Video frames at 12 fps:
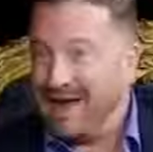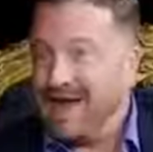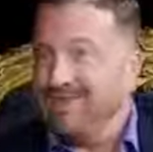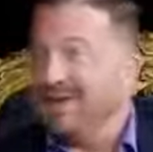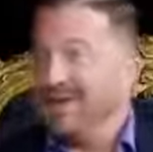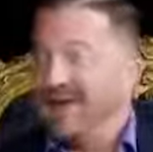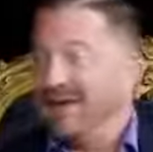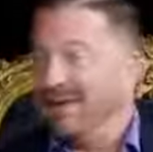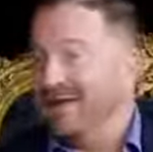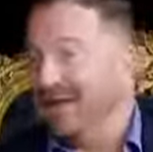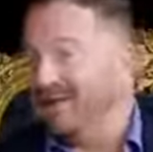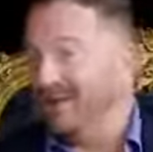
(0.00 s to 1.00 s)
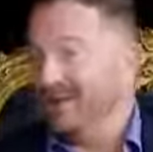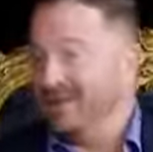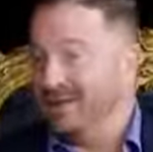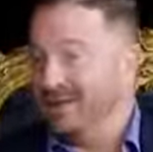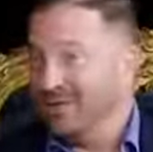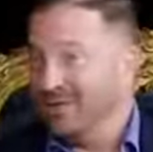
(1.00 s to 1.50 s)
Asset allocation,
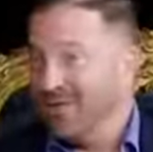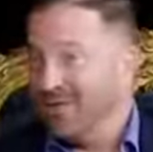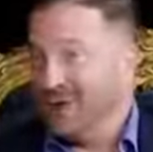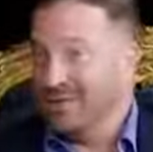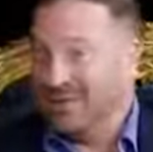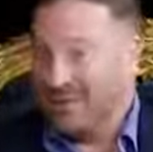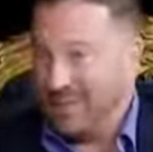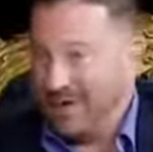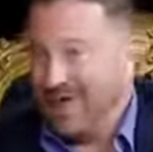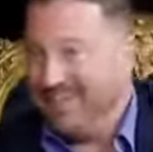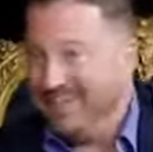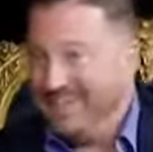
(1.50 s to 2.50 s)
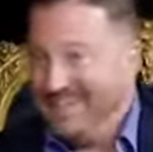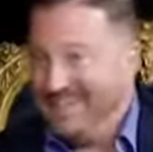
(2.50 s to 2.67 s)
to use grown-up terminology.